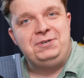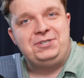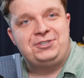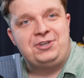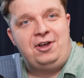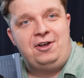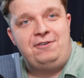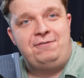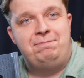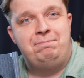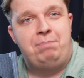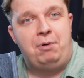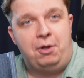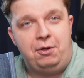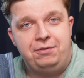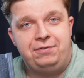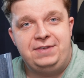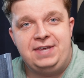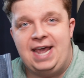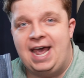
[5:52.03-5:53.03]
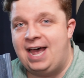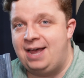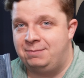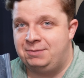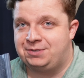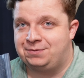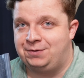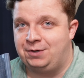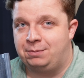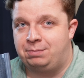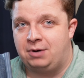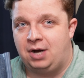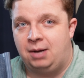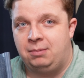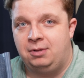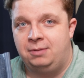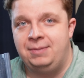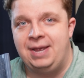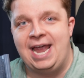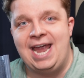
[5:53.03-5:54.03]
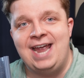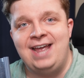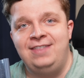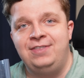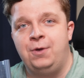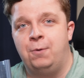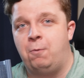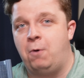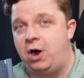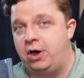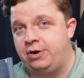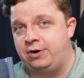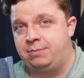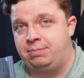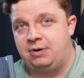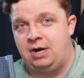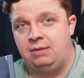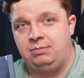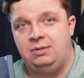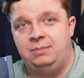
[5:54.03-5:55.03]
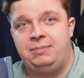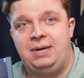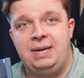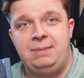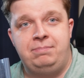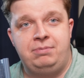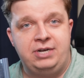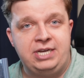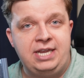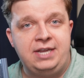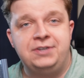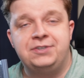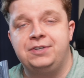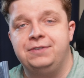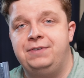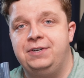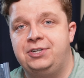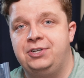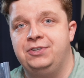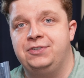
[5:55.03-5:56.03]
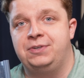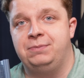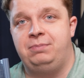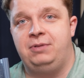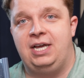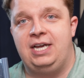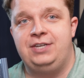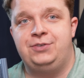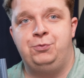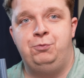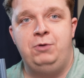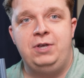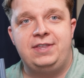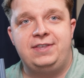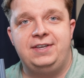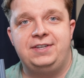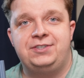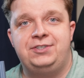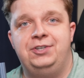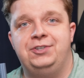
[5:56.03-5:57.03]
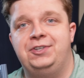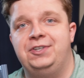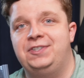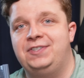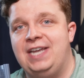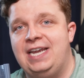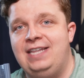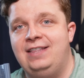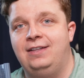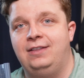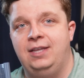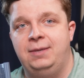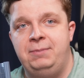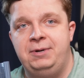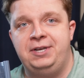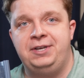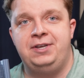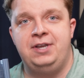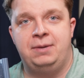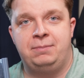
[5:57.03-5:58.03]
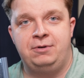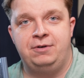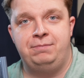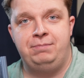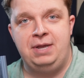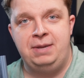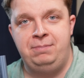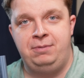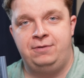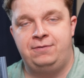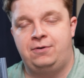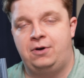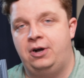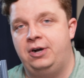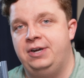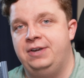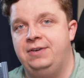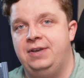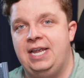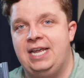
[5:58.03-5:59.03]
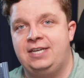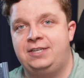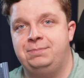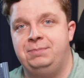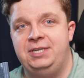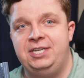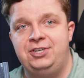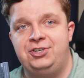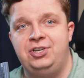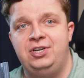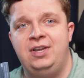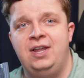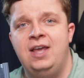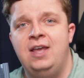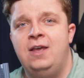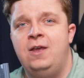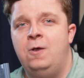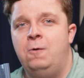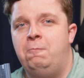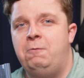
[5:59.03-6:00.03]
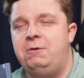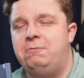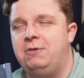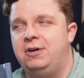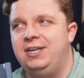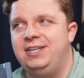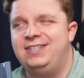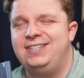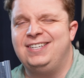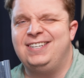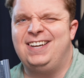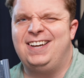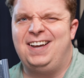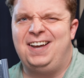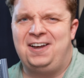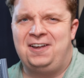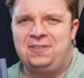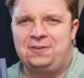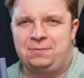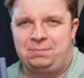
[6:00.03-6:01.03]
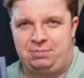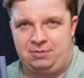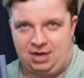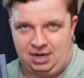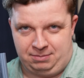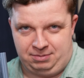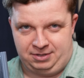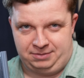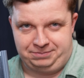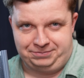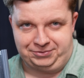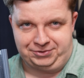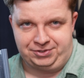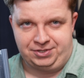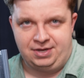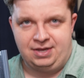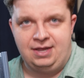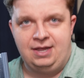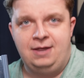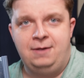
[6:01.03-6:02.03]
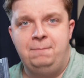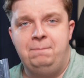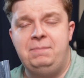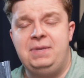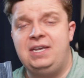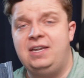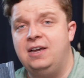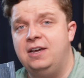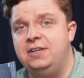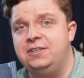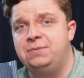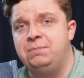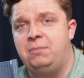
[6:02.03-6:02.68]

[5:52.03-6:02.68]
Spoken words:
solve both the atmosphere problem and the water problem by bringing sufficient supplies with us to sustain the limited number of people for our expedition, we'd run into other problems. Because